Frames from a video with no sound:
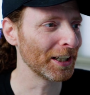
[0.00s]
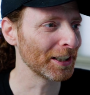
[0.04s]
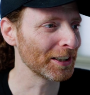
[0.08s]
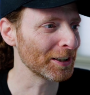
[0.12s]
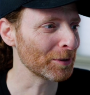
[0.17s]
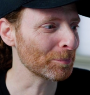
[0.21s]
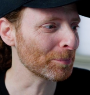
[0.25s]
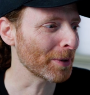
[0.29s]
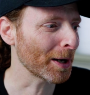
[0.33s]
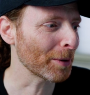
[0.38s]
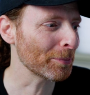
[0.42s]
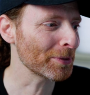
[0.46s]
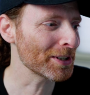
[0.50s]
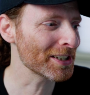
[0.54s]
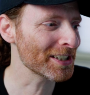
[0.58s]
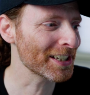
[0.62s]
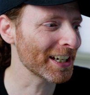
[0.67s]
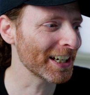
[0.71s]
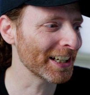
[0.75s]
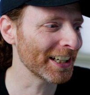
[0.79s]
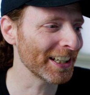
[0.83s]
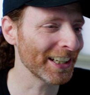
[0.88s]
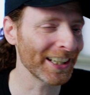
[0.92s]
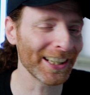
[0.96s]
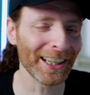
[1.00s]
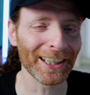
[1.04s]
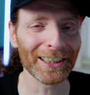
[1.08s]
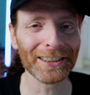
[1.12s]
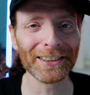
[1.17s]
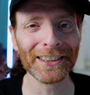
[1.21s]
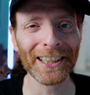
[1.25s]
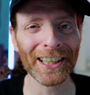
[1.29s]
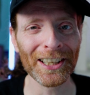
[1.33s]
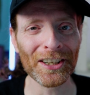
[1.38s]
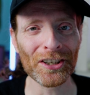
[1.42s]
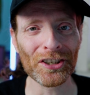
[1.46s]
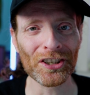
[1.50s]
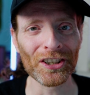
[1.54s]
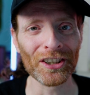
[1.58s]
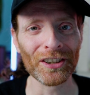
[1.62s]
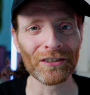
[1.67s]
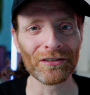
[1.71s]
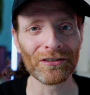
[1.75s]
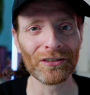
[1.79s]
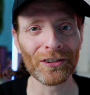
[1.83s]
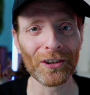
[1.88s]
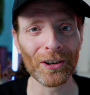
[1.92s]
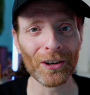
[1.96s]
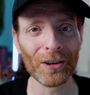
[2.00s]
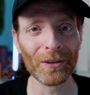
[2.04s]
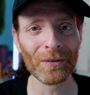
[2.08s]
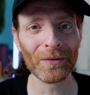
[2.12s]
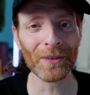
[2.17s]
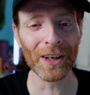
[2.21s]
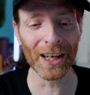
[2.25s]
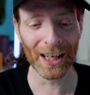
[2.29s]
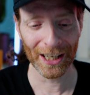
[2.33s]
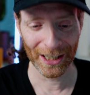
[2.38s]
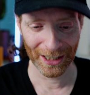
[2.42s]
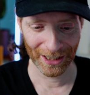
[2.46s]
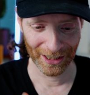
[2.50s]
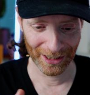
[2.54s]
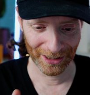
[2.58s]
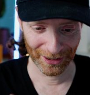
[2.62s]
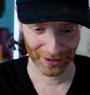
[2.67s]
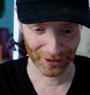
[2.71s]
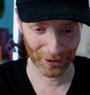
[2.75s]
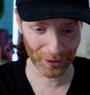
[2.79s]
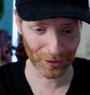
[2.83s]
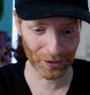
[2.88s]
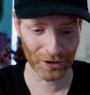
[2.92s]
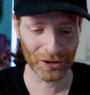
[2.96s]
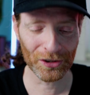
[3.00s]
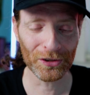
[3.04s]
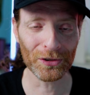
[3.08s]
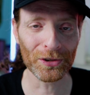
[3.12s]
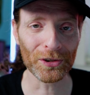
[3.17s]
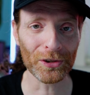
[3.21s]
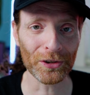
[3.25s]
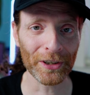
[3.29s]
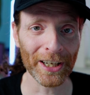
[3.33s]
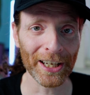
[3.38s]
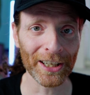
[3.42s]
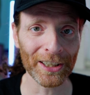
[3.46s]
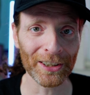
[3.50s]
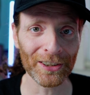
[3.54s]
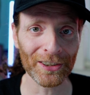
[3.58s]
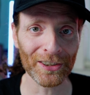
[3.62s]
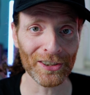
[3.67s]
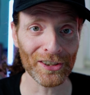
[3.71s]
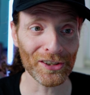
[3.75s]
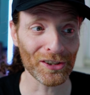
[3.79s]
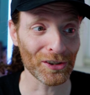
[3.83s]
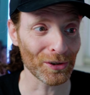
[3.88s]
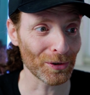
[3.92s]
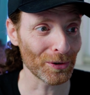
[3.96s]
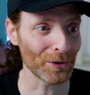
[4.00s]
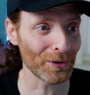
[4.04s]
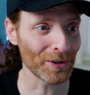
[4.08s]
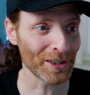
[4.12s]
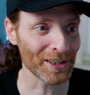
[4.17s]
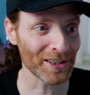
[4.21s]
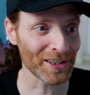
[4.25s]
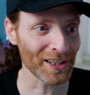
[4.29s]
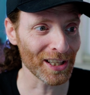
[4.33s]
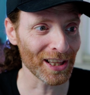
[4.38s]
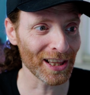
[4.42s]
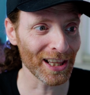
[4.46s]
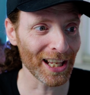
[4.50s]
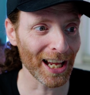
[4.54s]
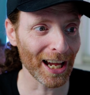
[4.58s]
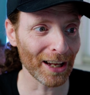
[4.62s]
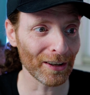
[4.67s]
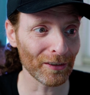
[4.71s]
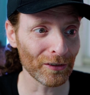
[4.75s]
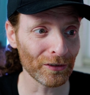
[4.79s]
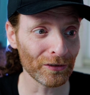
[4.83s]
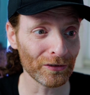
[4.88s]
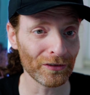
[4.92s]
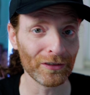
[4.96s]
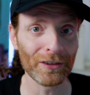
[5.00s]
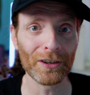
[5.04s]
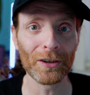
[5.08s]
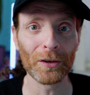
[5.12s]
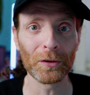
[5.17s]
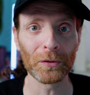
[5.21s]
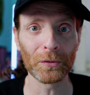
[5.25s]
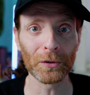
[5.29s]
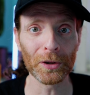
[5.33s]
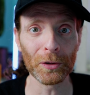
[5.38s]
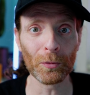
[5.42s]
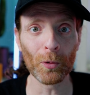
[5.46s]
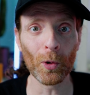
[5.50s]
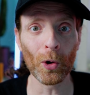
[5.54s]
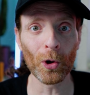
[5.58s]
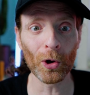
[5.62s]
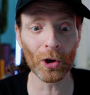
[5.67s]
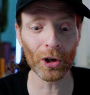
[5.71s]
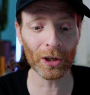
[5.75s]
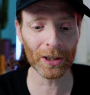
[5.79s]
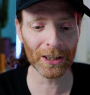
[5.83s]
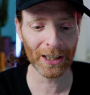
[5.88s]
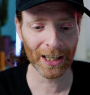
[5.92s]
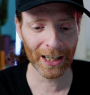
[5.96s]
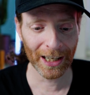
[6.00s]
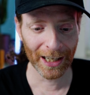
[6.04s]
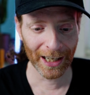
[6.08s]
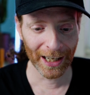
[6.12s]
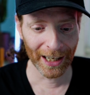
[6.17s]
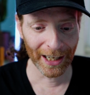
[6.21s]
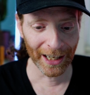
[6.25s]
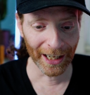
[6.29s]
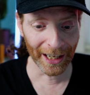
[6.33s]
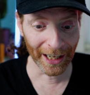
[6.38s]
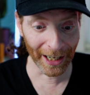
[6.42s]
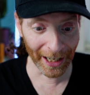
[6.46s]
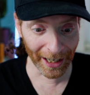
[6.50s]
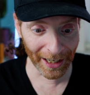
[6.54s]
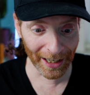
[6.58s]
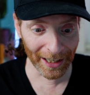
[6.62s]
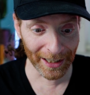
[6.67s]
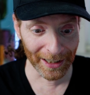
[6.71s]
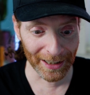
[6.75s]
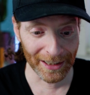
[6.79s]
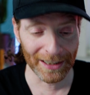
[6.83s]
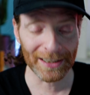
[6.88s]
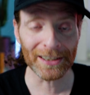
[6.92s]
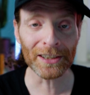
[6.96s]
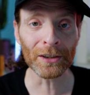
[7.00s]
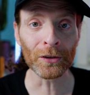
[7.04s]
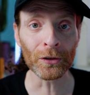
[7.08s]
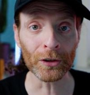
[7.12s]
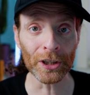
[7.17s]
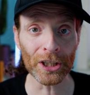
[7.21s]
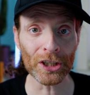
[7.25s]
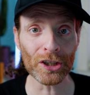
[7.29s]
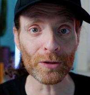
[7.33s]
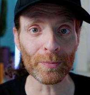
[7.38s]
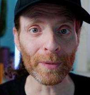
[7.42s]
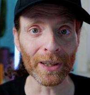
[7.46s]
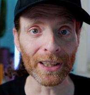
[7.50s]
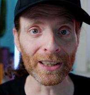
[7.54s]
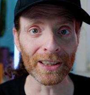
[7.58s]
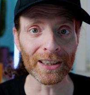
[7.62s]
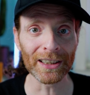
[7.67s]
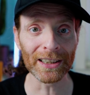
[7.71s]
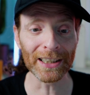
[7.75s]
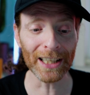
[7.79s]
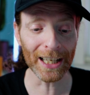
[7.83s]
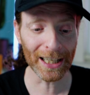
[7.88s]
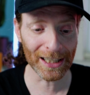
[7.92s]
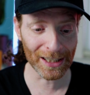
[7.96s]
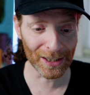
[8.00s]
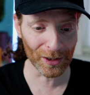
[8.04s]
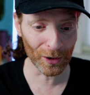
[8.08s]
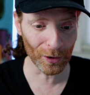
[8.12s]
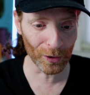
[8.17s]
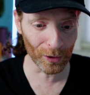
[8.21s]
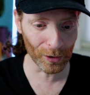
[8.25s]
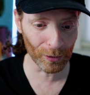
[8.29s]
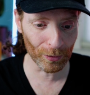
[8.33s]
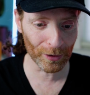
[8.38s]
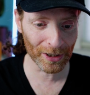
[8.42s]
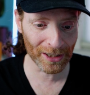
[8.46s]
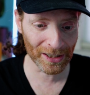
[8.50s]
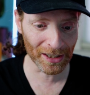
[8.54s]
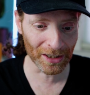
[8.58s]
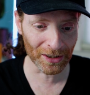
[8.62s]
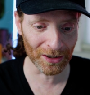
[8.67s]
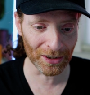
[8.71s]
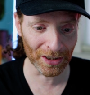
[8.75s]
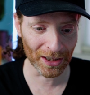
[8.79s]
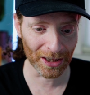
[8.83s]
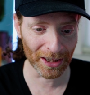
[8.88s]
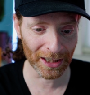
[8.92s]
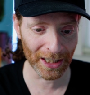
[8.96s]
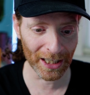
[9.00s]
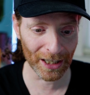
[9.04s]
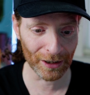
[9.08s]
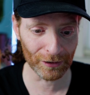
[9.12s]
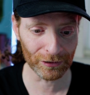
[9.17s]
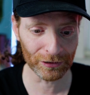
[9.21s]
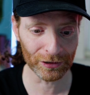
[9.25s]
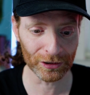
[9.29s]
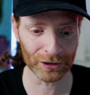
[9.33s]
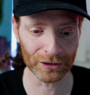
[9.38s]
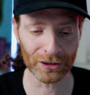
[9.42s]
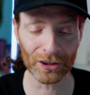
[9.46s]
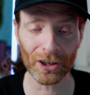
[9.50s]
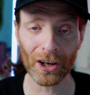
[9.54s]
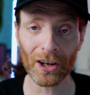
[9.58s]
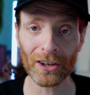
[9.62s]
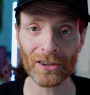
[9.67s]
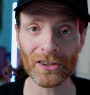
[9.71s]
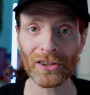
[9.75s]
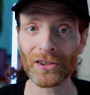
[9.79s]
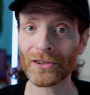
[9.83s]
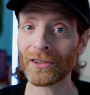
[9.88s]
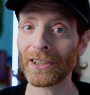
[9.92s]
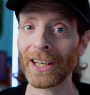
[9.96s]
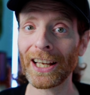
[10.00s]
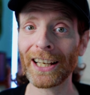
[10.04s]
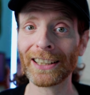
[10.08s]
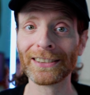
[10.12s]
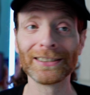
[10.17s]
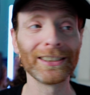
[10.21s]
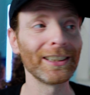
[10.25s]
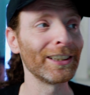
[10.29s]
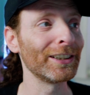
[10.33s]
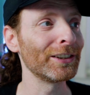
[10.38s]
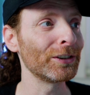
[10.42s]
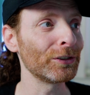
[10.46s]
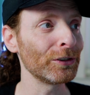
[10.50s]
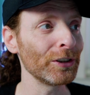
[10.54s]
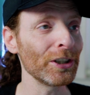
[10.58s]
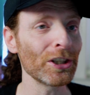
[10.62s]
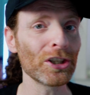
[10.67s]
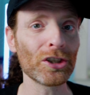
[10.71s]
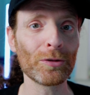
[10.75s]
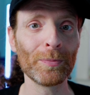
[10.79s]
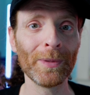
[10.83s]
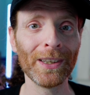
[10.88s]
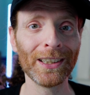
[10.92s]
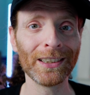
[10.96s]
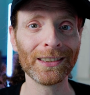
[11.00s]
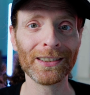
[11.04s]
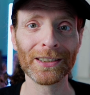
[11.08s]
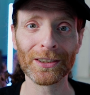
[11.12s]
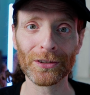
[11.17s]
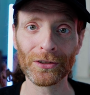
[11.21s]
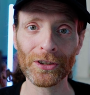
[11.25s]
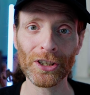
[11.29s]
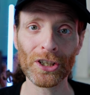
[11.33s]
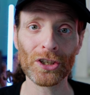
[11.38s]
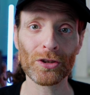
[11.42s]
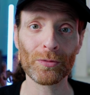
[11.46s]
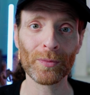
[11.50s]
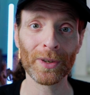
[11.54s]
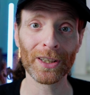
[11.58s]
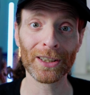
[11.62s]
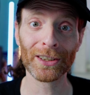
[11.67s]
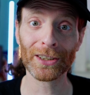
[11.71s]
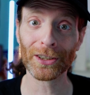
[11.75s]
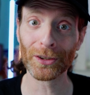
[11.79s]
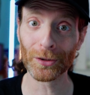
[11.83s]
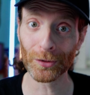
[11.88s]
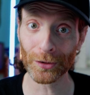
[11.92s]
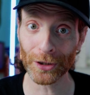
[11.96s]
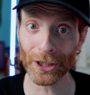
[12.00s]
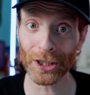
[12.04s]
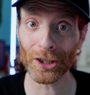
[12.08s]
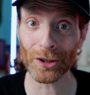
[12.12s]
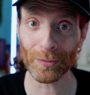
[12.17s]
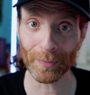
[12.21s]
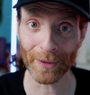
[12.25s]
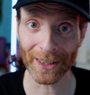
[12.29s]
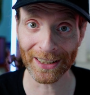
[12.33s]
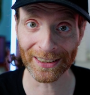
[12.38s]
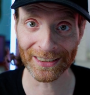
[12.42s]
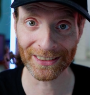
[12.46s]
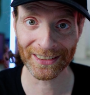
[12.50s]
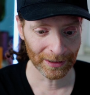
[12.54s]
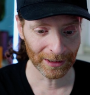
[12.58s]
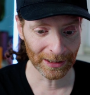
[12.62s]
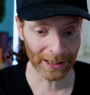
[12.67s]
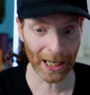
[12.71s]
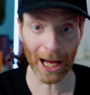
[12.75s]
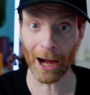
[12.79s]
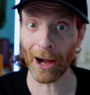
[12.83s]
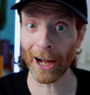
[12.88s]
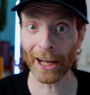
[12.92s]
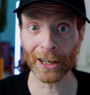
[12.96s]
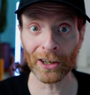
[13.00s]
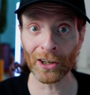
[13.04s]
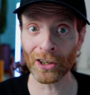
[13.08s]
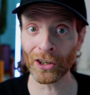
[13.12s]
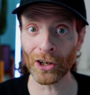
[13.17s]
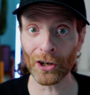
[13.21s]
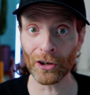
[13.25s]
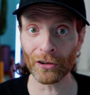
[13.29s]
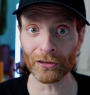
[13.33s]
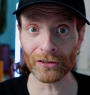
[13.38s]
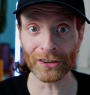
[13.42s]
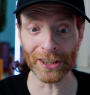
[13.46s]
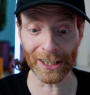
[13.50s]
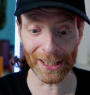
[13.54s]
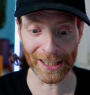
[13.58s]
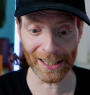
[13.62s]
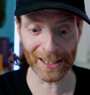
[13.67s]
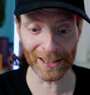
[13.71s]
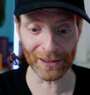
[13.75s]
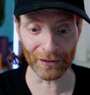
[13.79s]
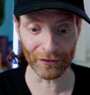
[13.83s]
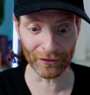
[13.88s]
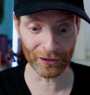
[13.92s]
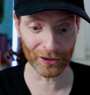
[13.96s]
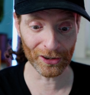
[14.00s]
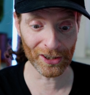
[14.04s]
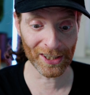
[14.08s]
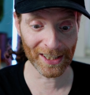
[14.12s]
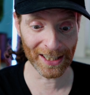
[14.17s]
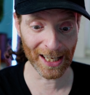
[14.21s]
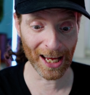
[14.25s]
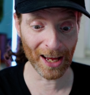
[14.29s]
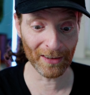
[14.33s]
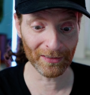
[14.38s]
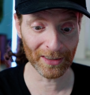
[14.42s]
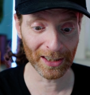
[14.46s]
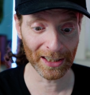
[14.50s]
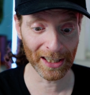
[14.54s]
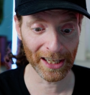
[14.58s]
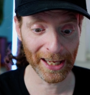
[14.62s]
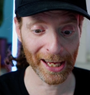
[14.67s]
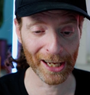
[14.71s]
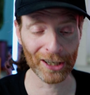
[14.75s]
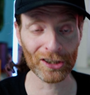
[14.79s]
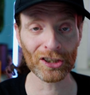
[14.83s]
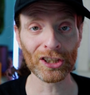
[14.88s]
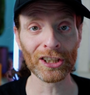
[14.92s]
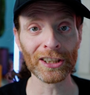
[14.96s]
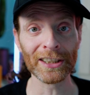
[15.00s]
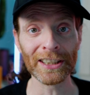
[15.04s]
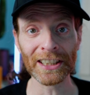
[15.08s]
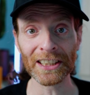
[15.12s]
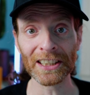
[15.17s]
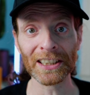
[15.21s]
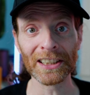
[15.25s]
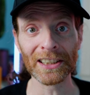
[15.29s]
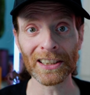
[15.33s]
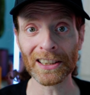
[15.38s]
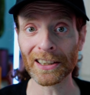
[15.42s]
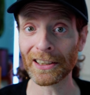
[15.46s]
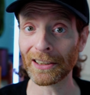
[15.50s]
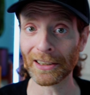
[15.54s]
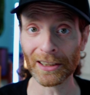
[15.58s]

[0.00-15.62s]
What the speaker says: The puppy is getting attention from those two trainers, so it's a love reward and it's enrichment. That's always a good thing for dogs to get. Enrichment, enrichment, enrichment. Now, I don't know if this is the first time that they actually did it.